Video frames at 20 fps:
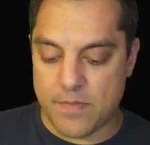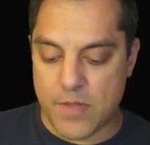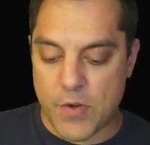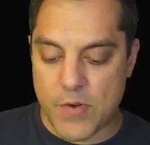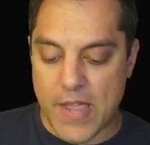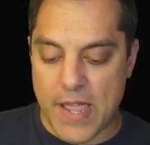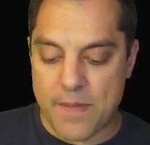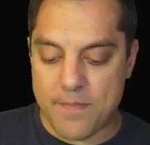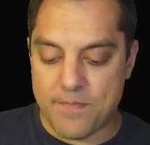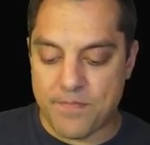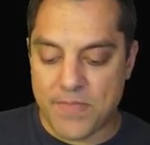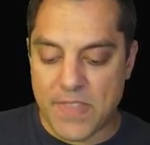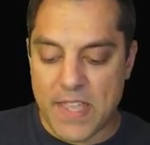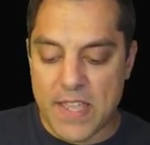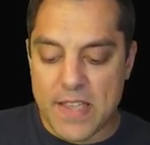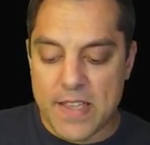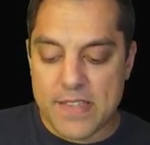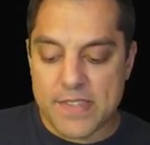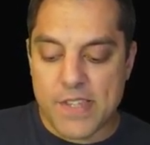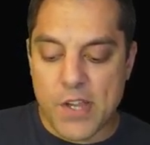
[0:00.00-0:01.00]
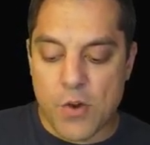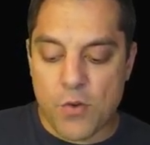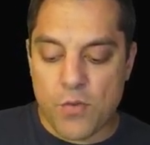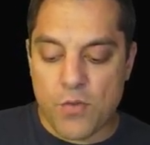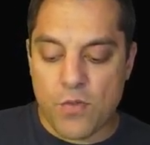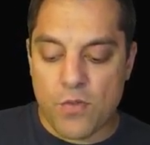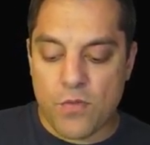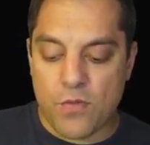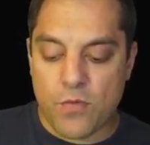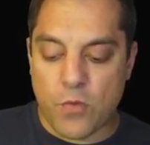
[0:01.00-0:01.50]
Okay, so
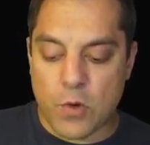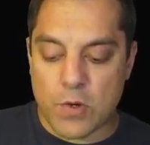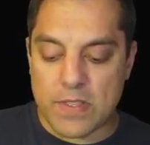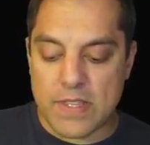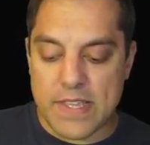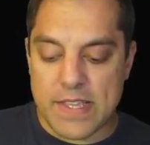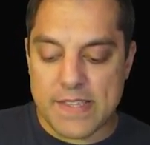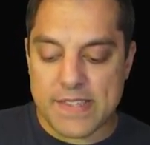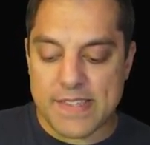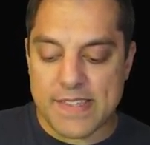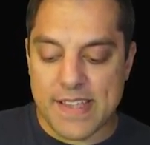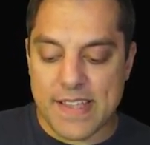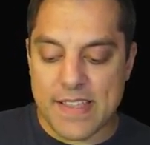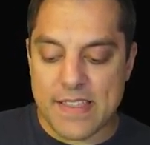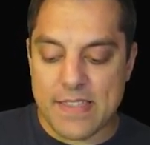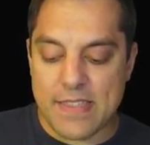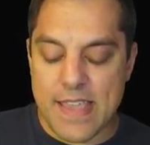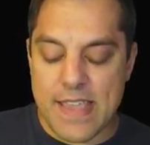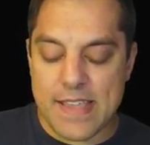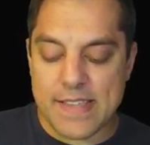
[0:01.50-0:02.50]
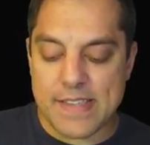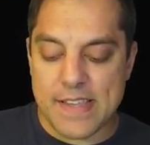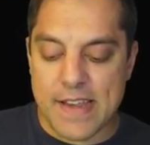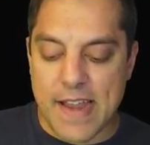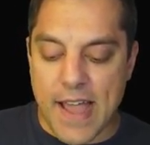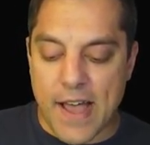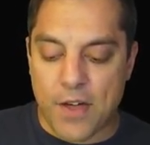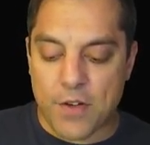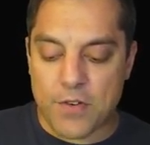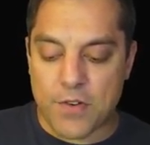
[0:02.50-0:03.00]
for these things in
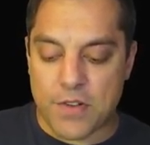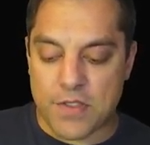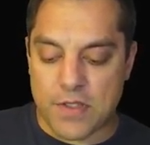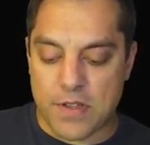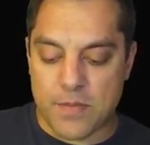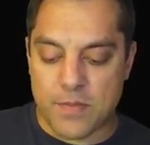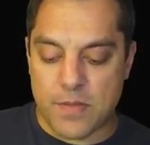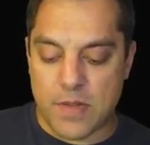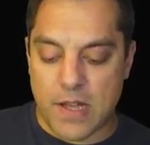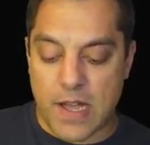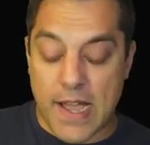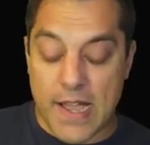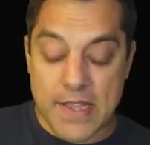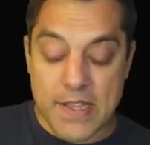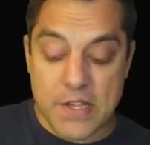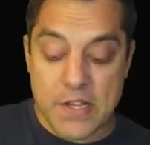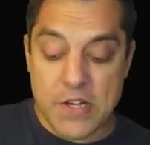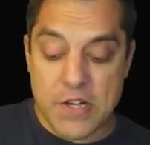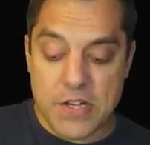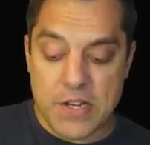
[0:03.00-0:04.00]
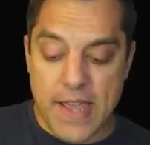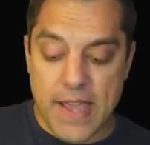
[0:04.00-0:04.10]
algorithm, I could